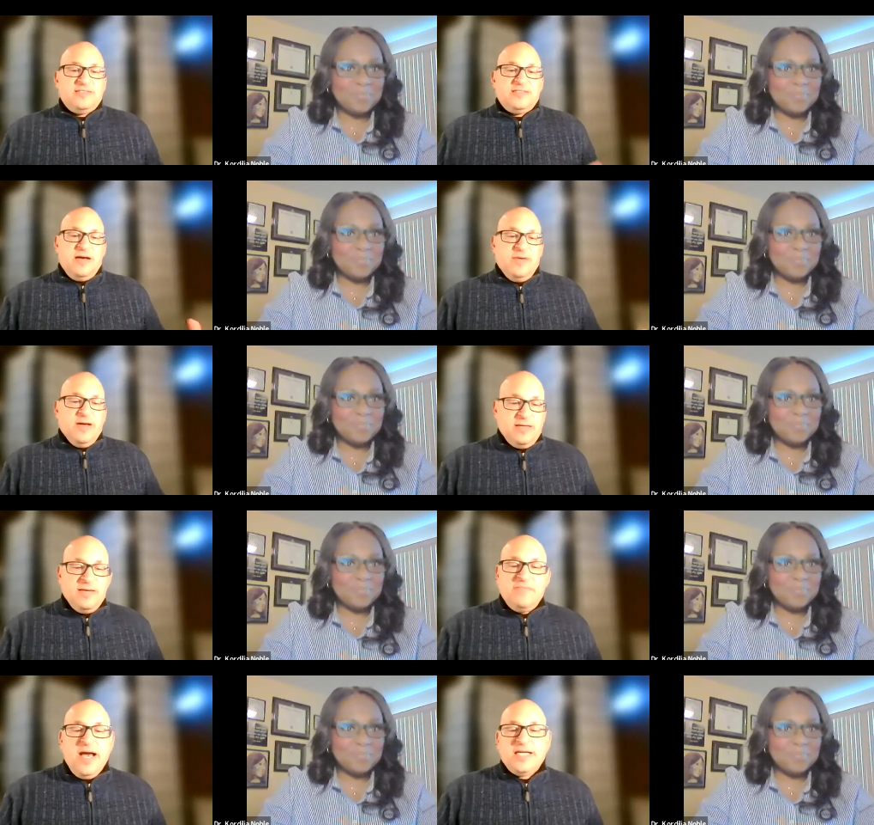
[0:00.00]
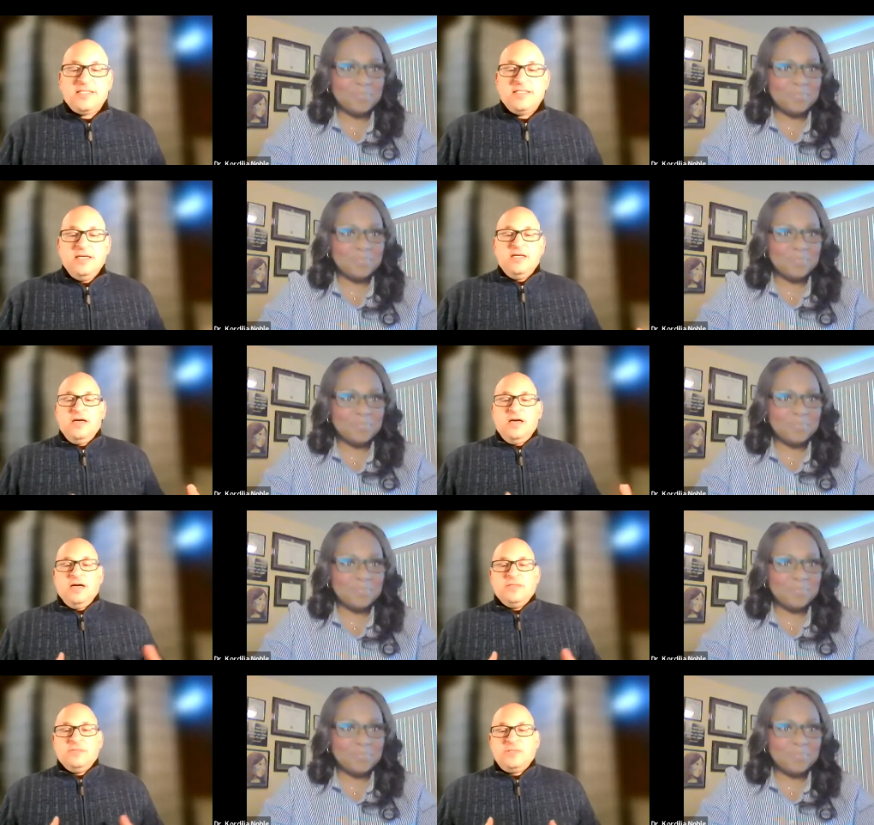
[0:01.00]
Speaker 1: about the impact of
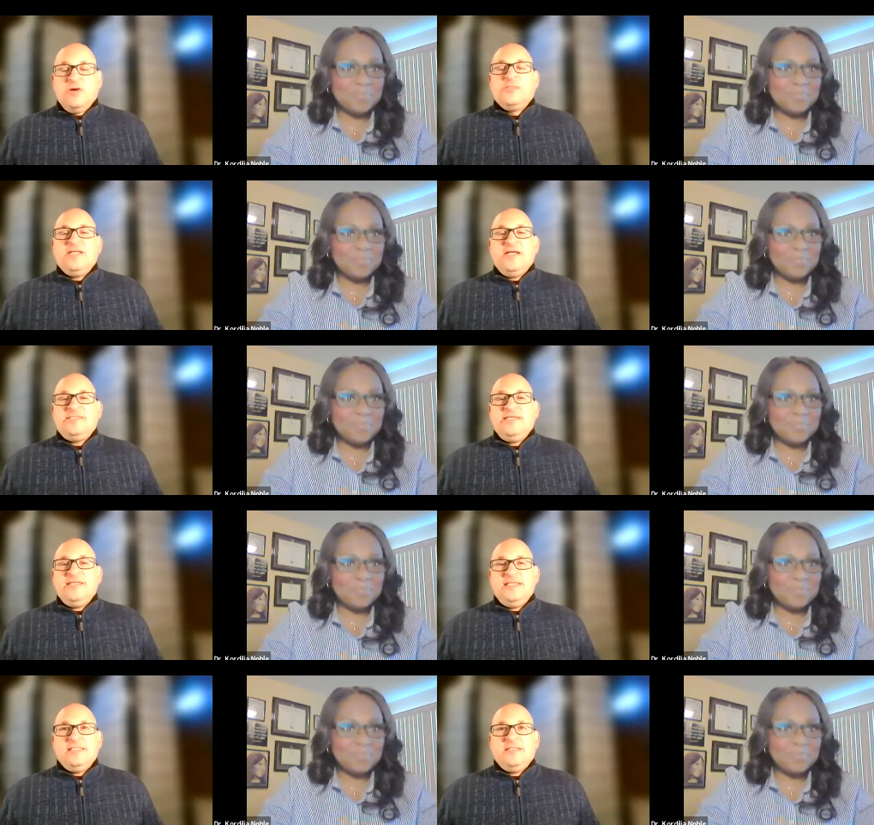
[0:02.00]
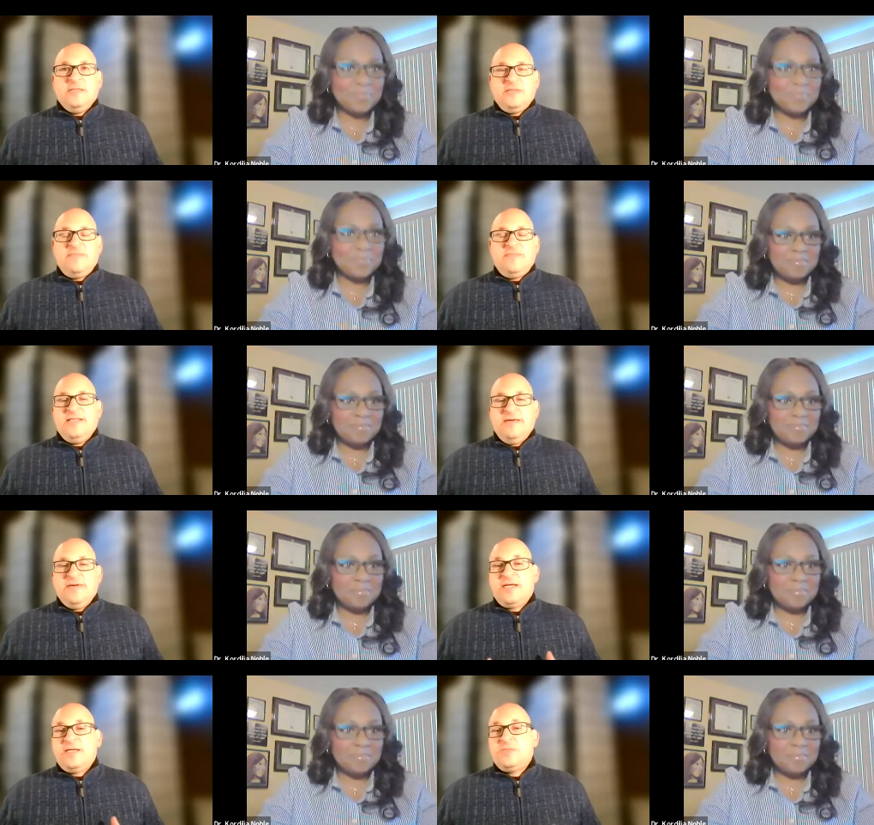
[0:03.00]
COVID 19, of the pandemic
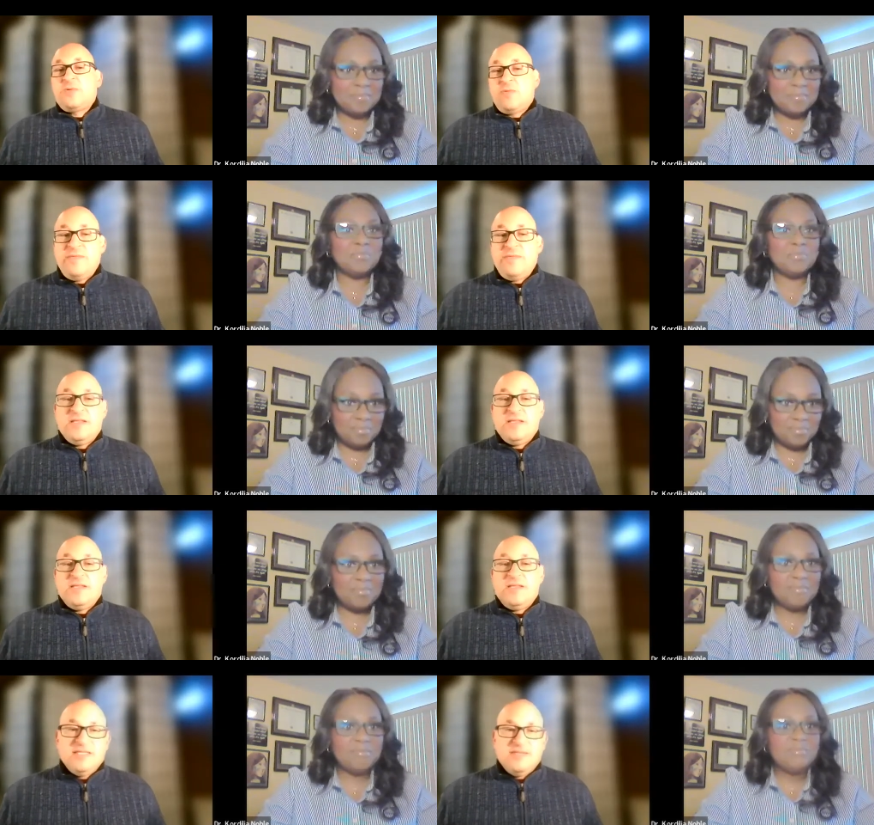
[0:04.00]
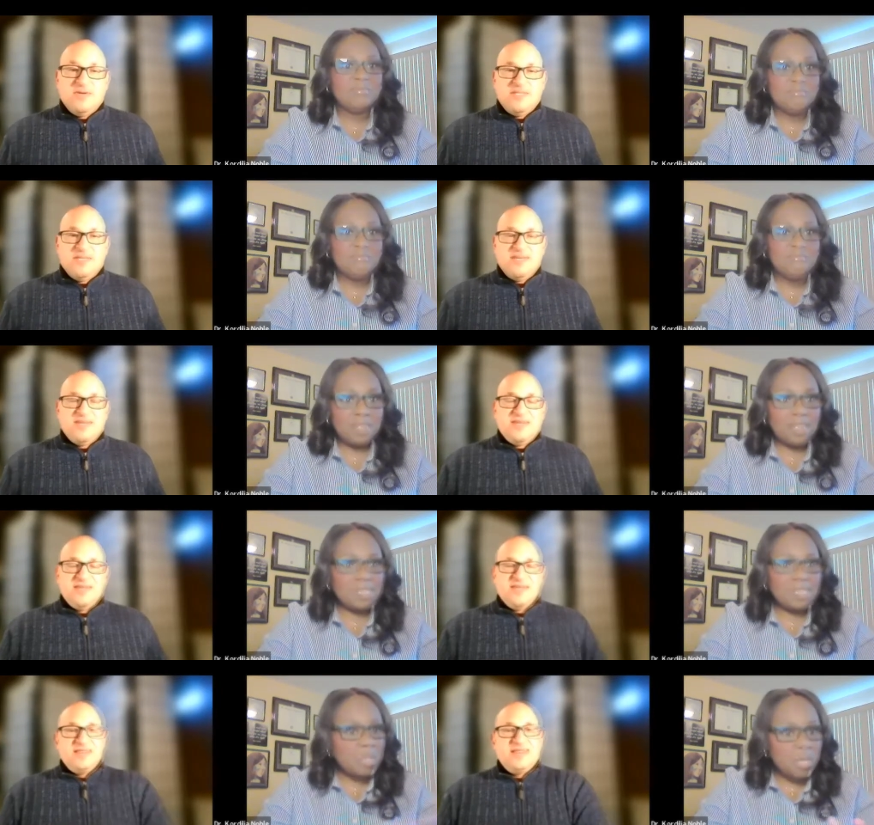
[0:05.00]
for women in the workplace in particular?
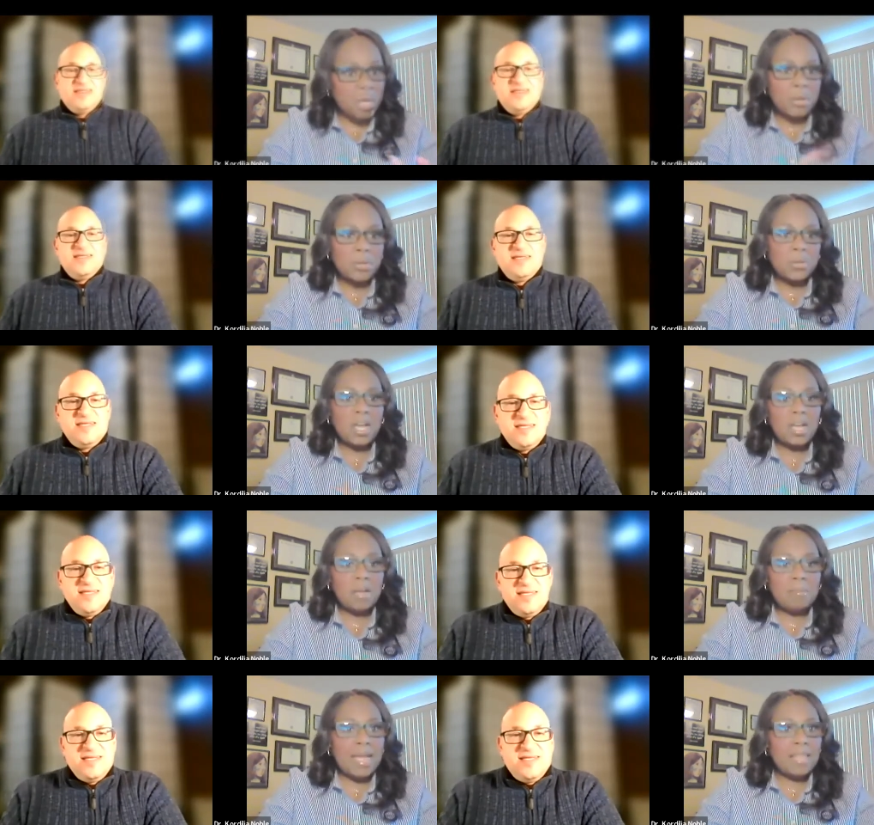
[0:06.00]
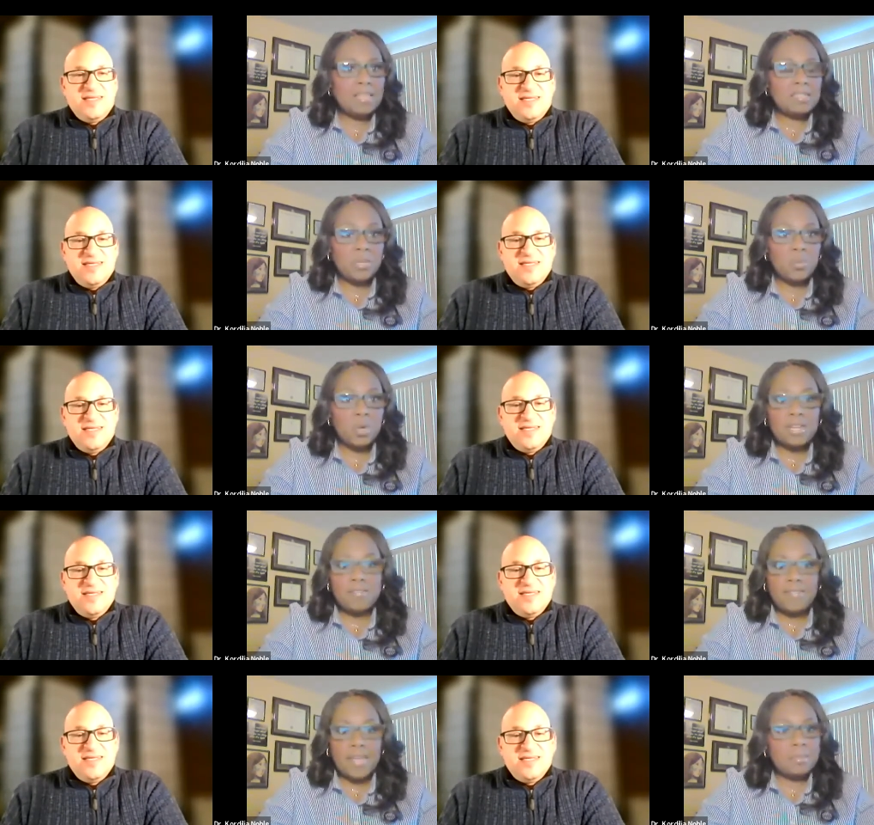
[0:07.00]
Speaker 2: Absolutely. As we know, uh,
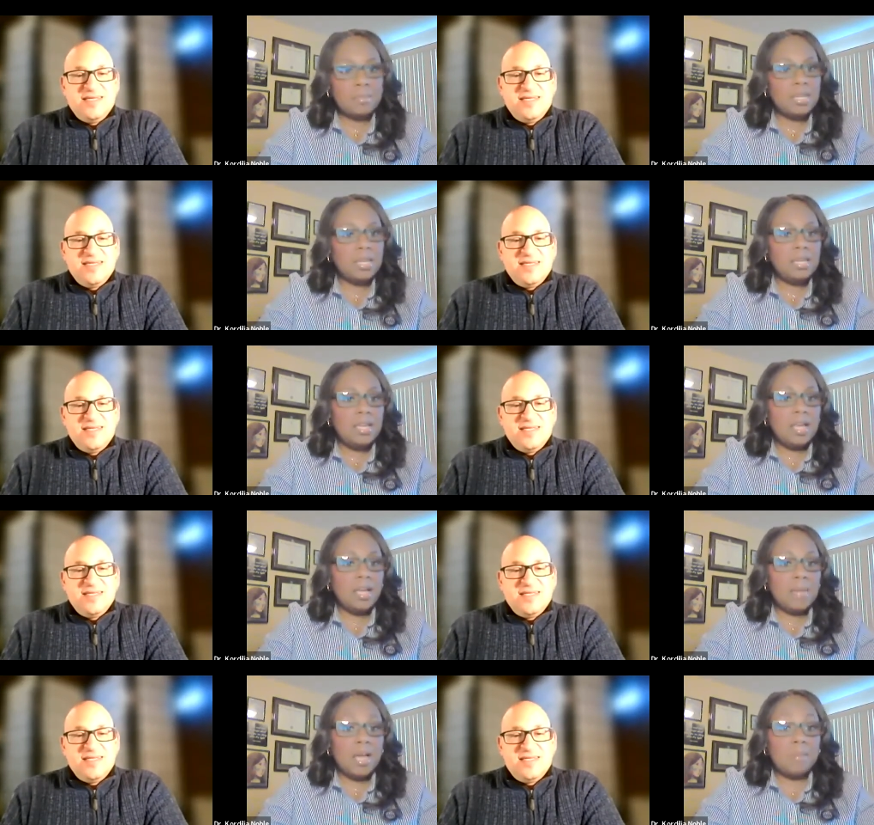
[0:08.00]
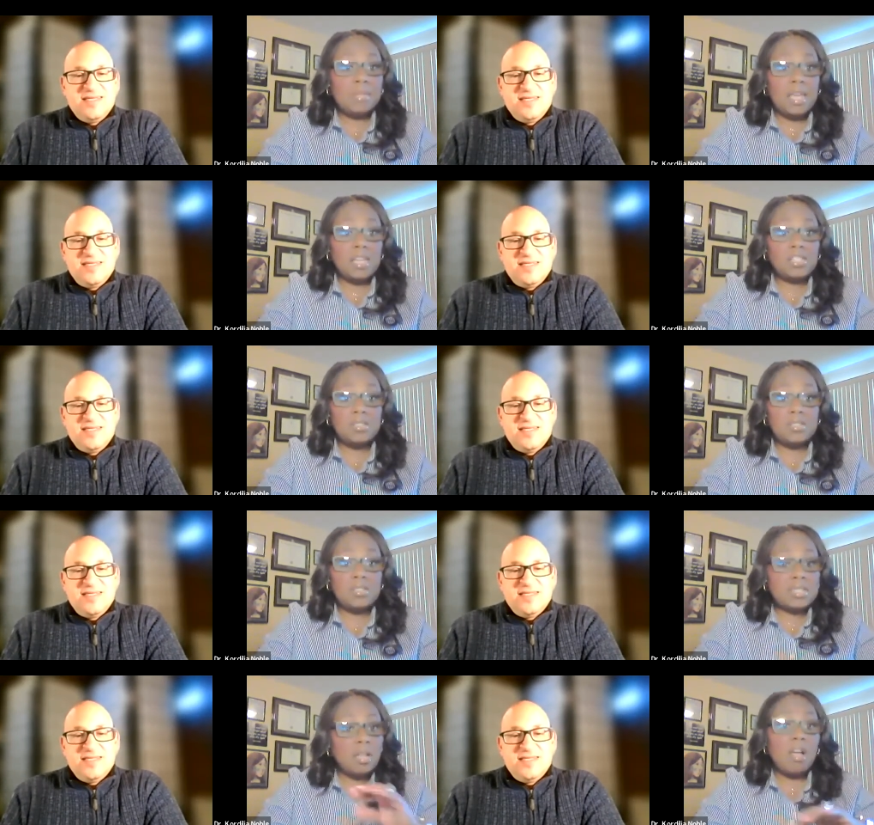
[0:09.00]
balancing work and family um,
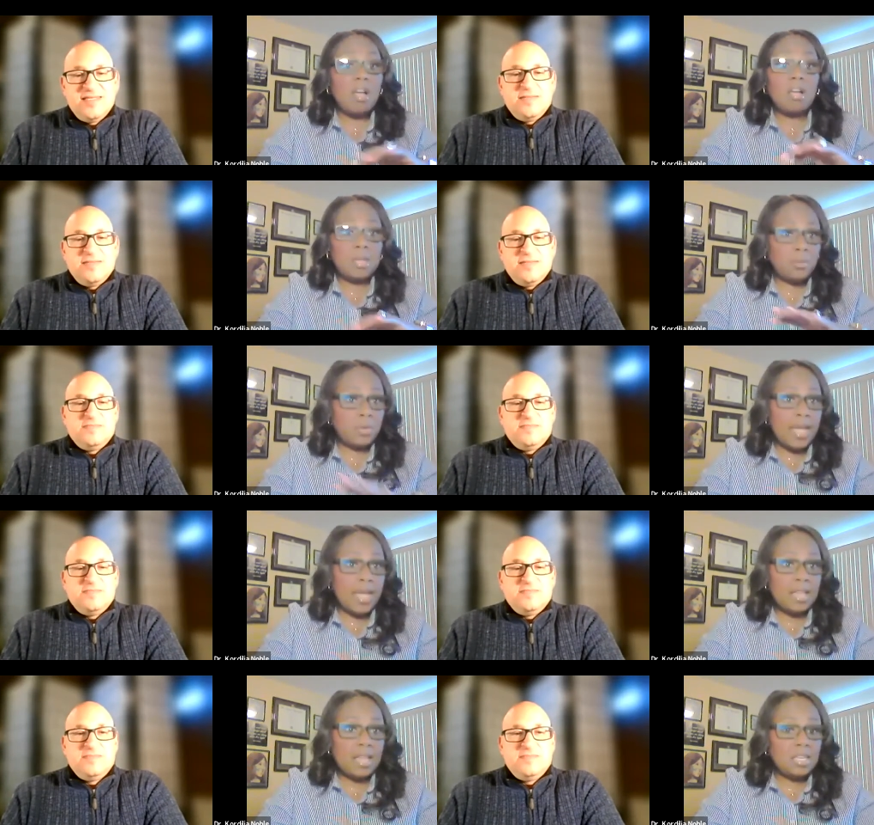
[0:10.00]
obligations has long been a